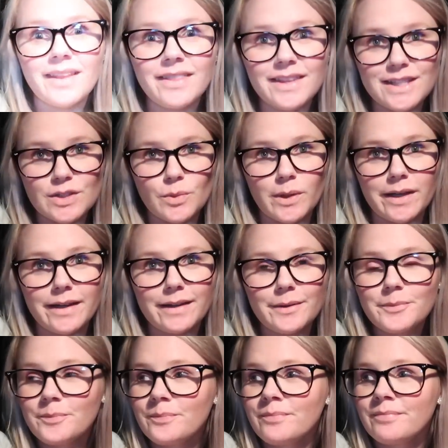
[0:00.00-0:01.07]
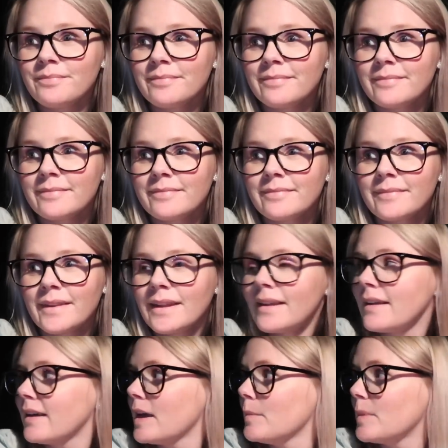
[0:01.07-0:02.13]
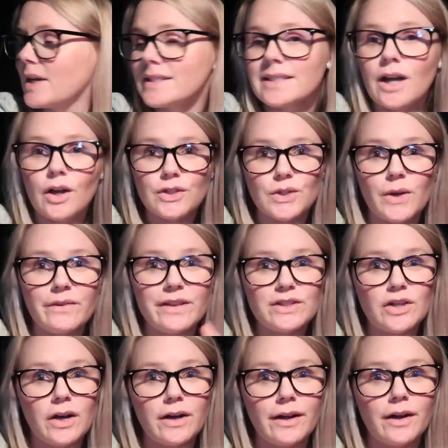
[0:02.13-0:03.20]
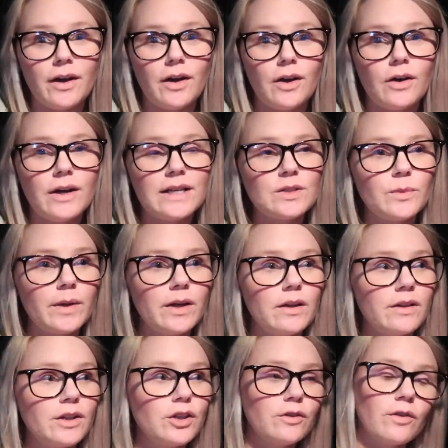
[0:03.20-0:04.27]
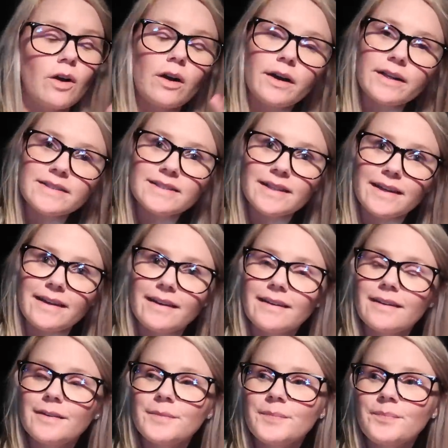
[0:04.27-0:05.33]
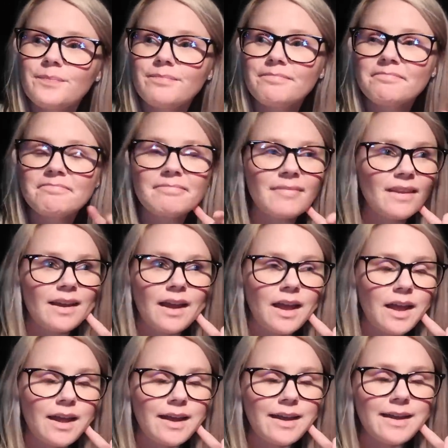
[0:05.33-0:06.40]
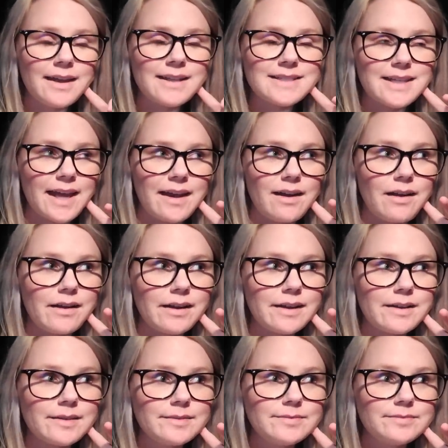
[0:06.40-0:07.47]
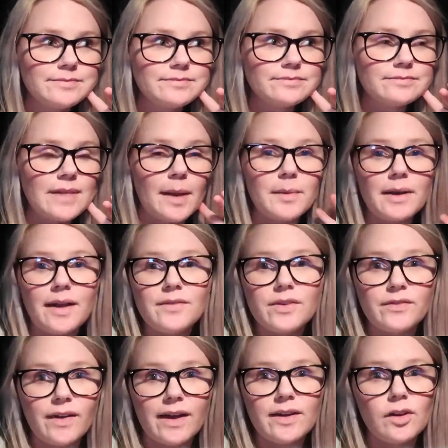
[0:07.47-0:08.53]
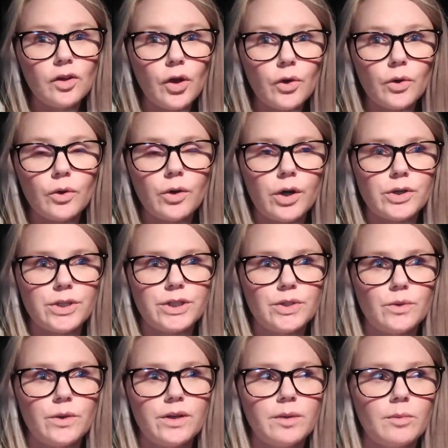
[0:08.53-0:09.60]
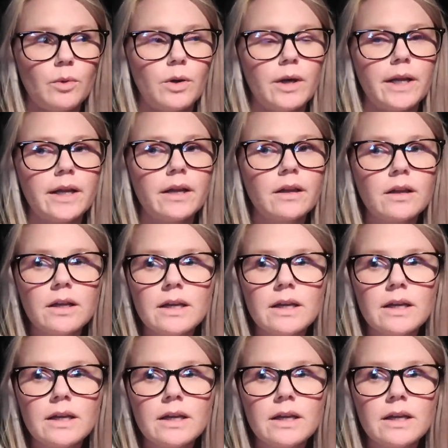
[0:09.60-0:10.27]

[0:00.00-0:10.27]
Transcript: this week because I also have that Target haul as well that you've already seen. It's chaotic. I'm gonna have to find a local grocery store in the morning